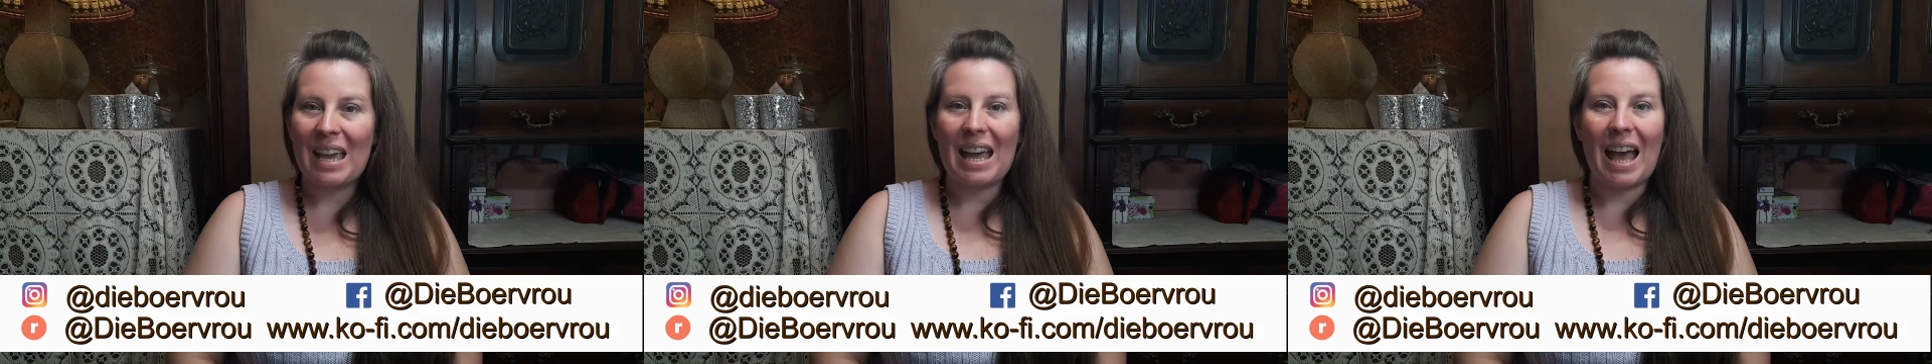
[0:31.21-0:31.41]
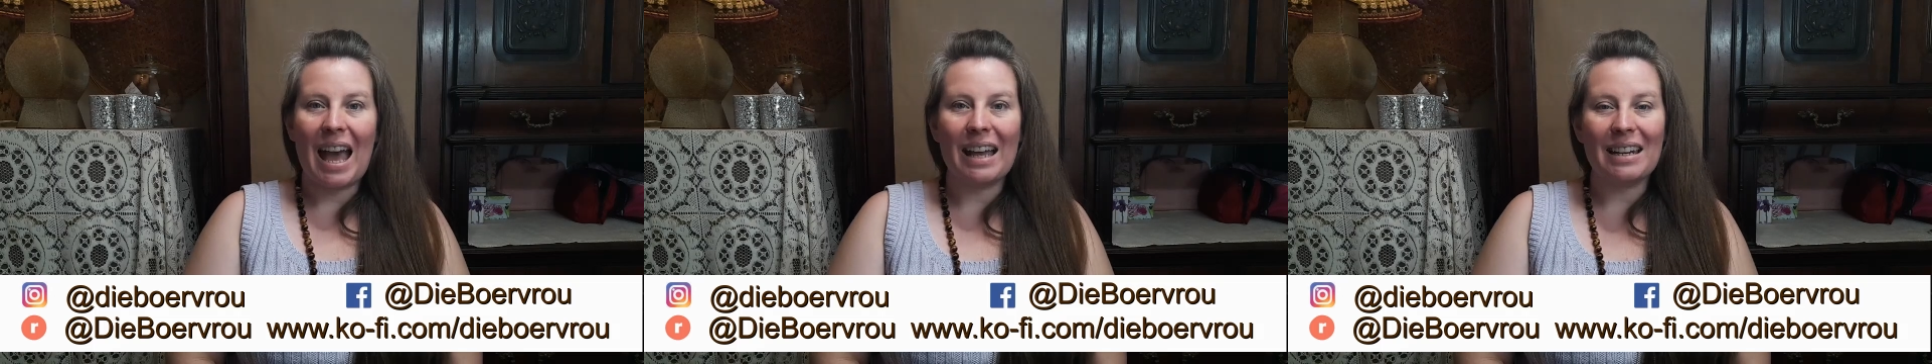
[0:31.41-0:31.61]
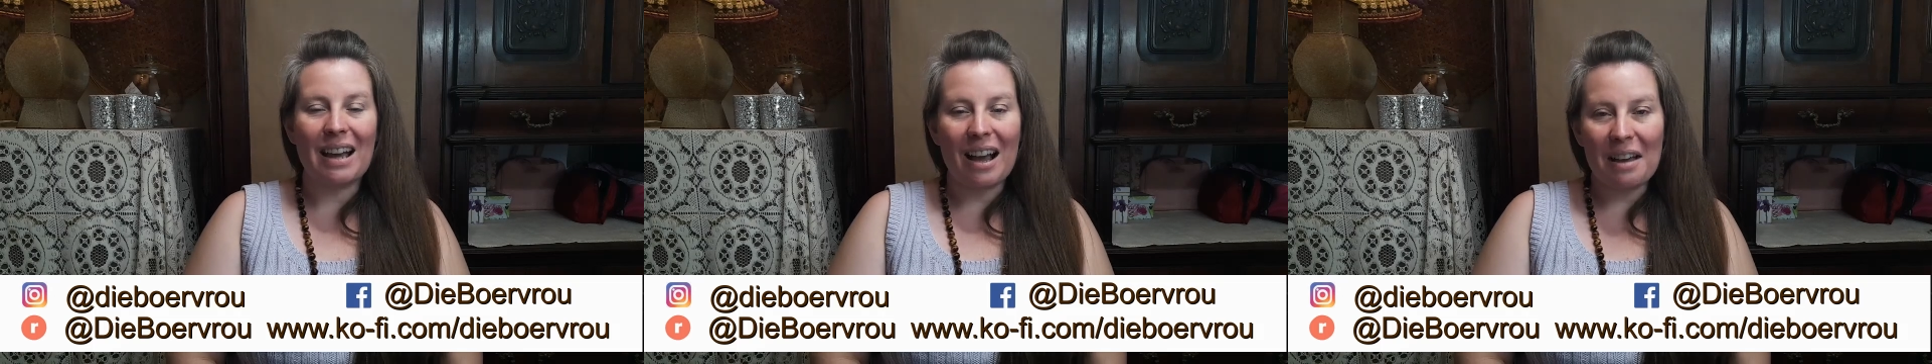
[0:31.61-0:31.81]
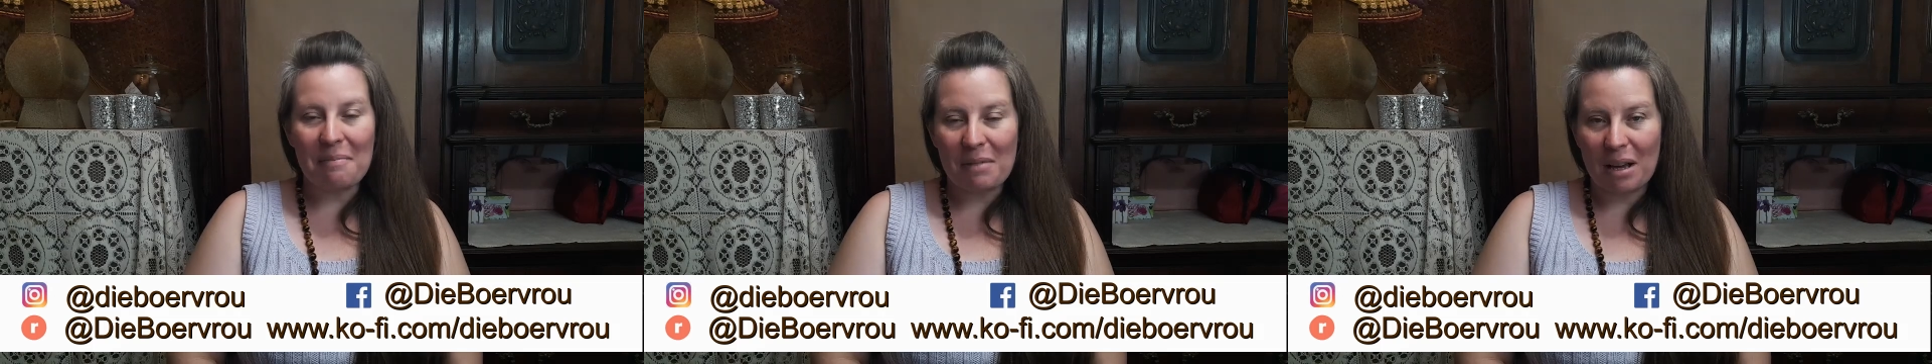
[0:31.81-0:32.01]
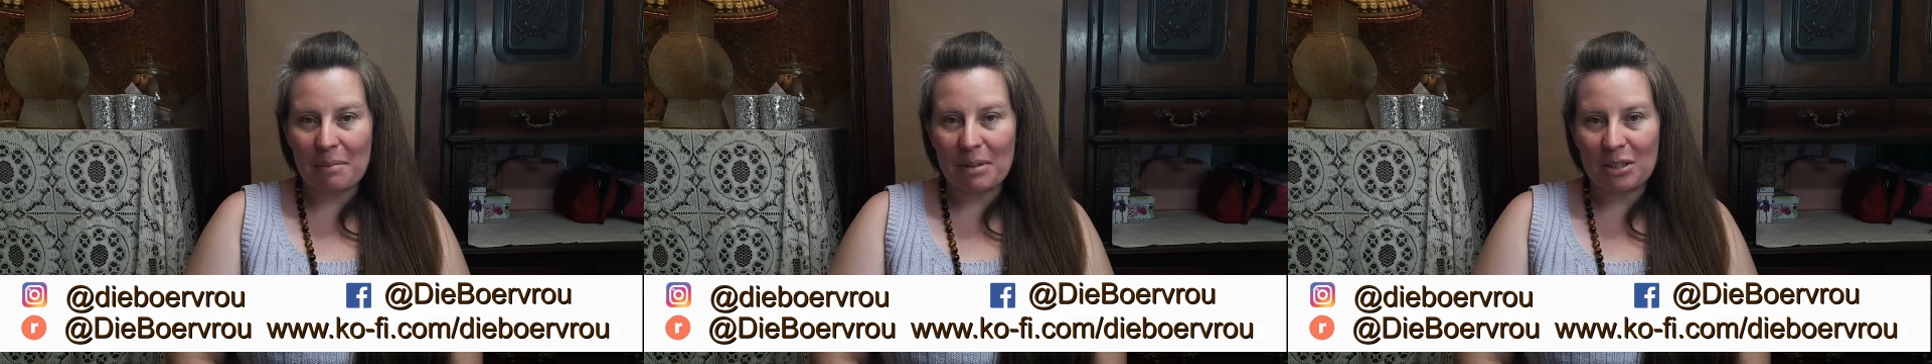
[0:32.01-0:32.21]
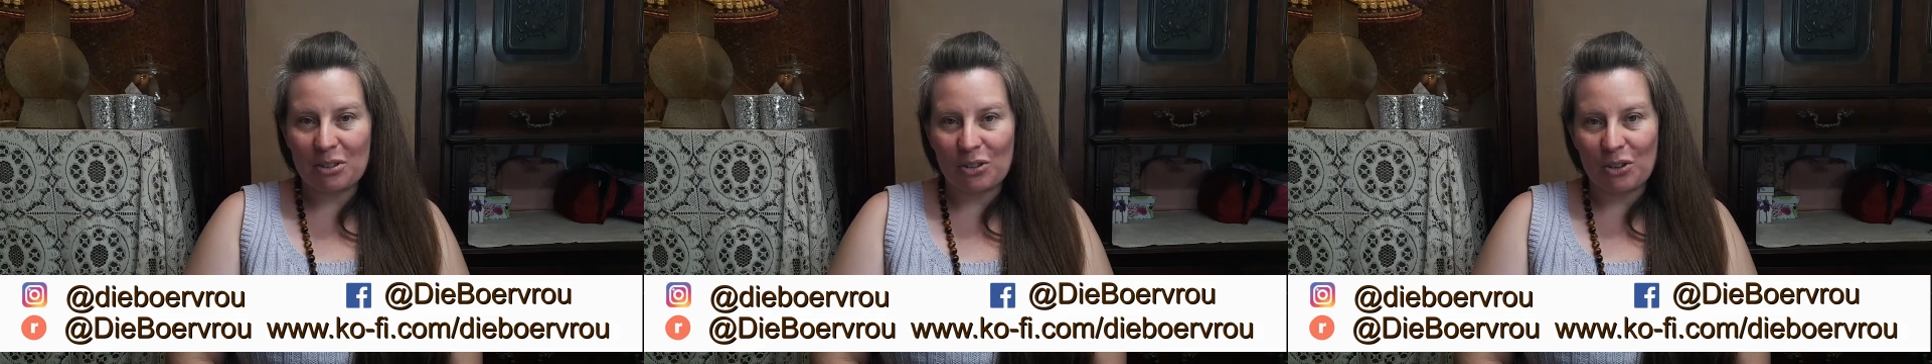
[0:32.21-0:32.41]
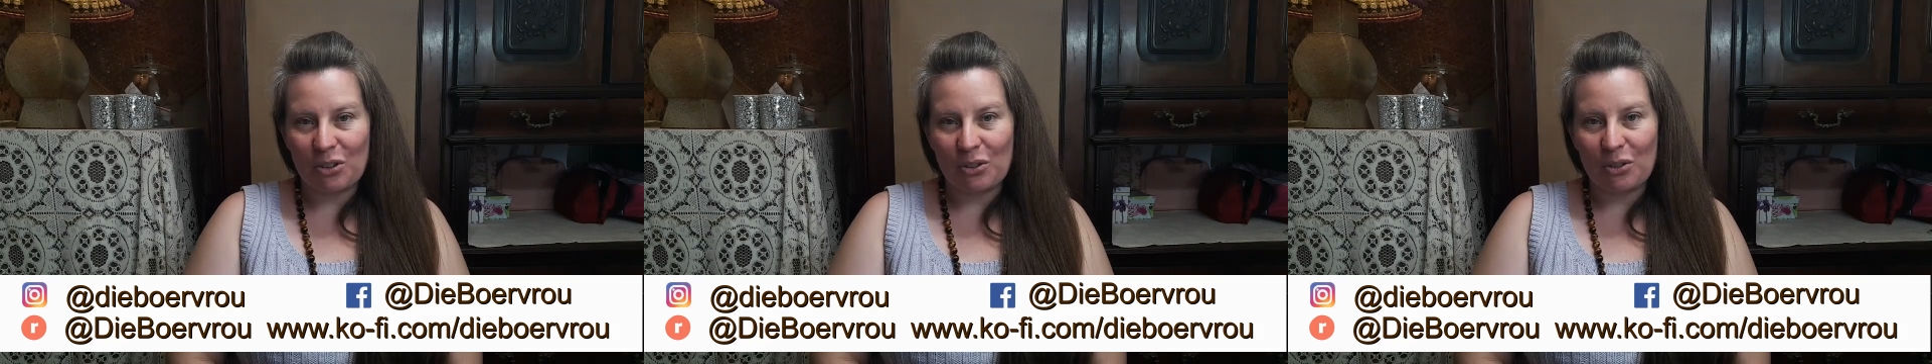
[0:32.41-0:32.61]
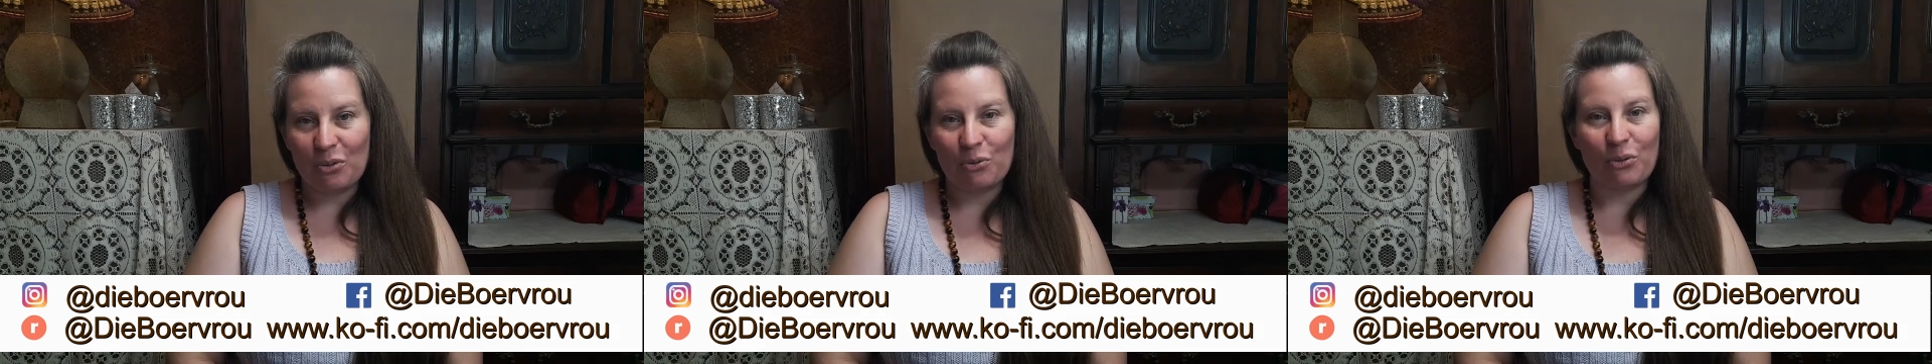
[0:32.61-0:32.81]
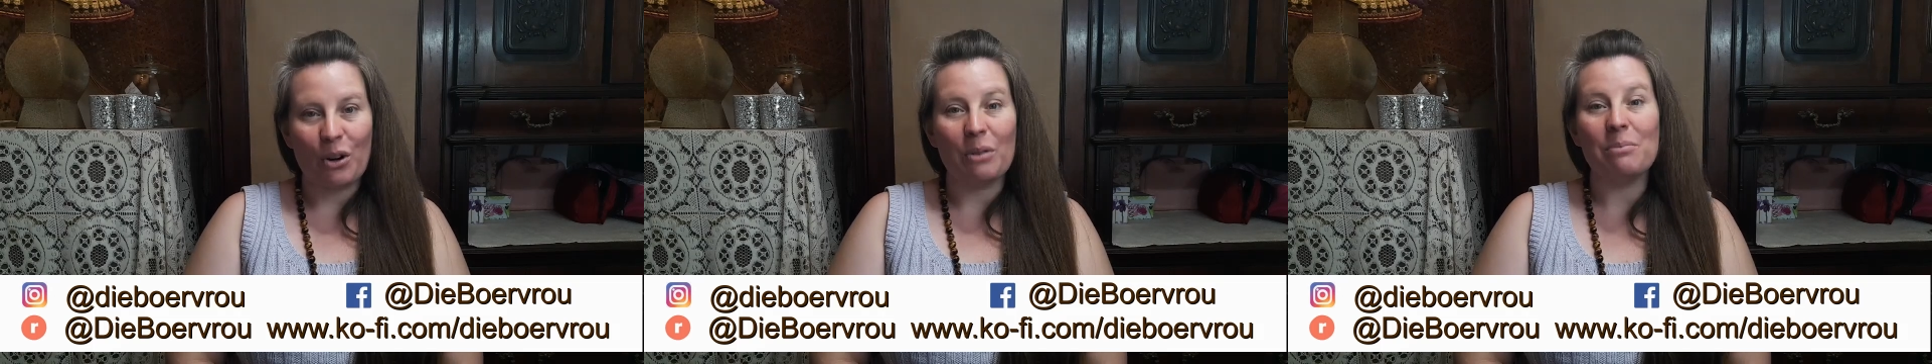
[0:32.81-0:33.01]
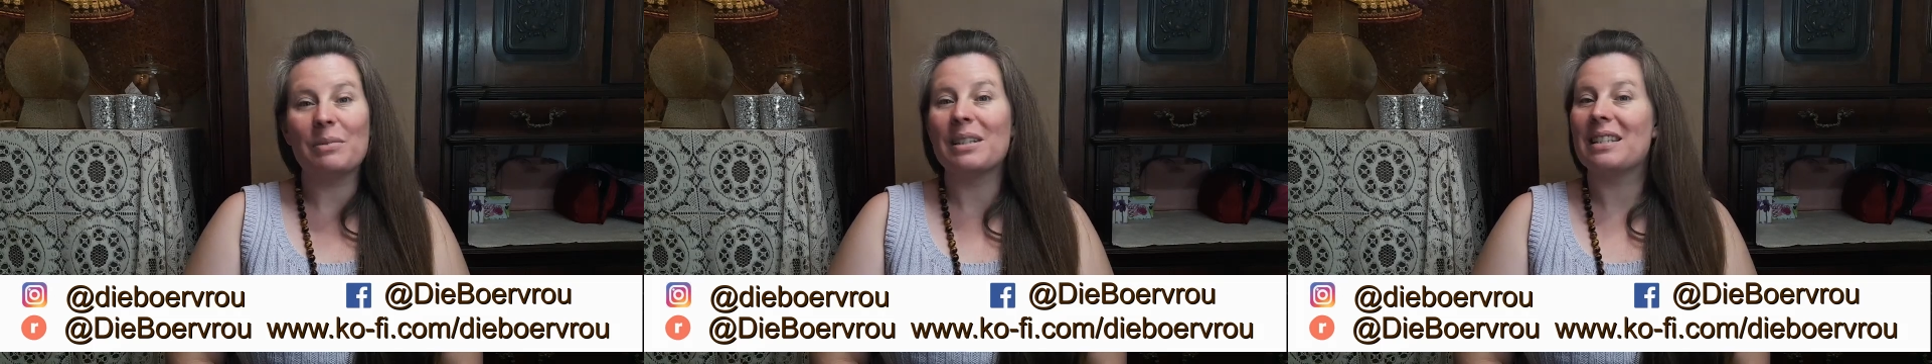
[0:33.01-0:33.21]
and I'm coming to you
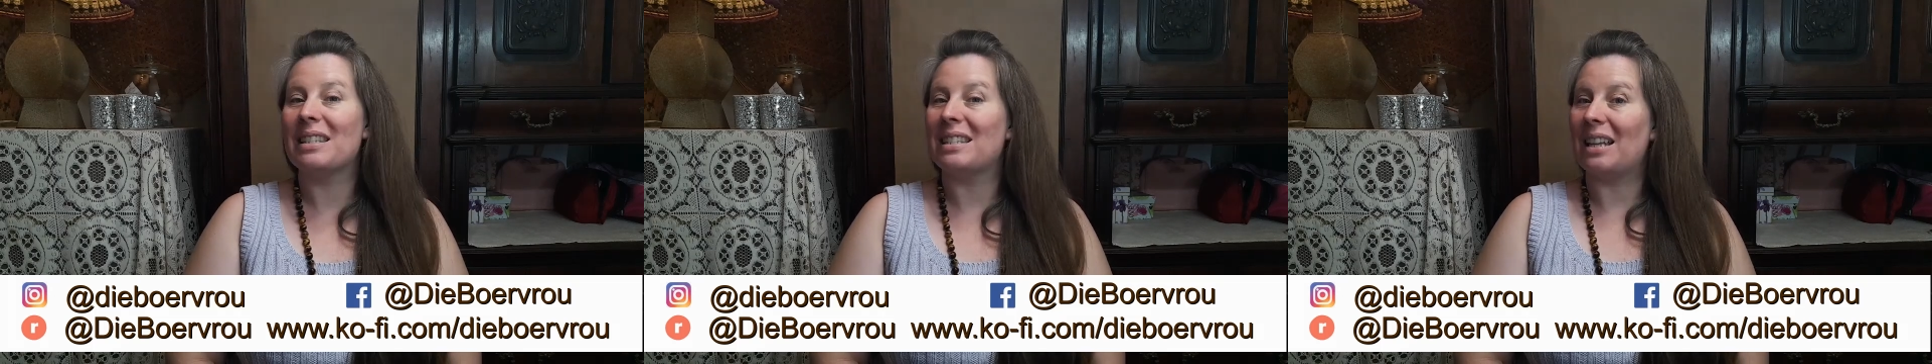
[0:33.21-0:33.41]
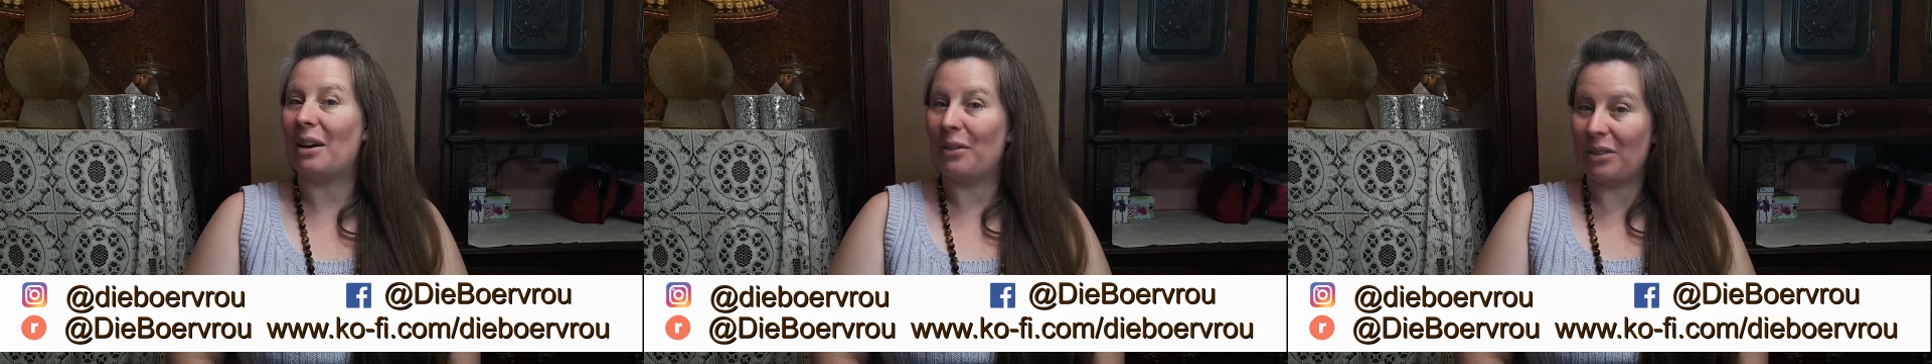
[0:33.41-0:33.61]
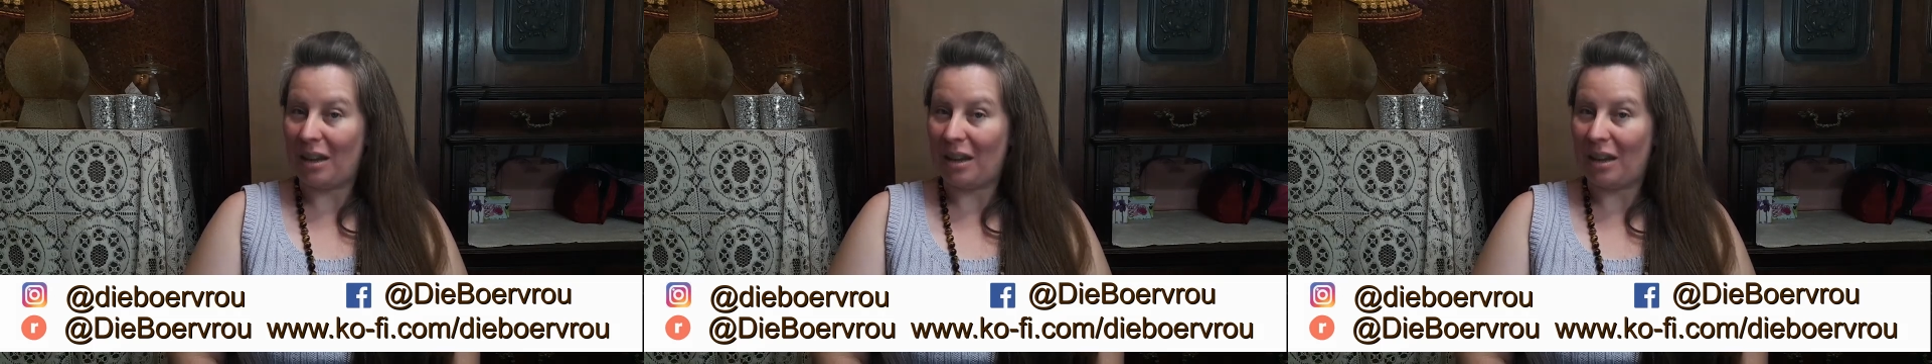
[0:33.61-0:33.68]
from South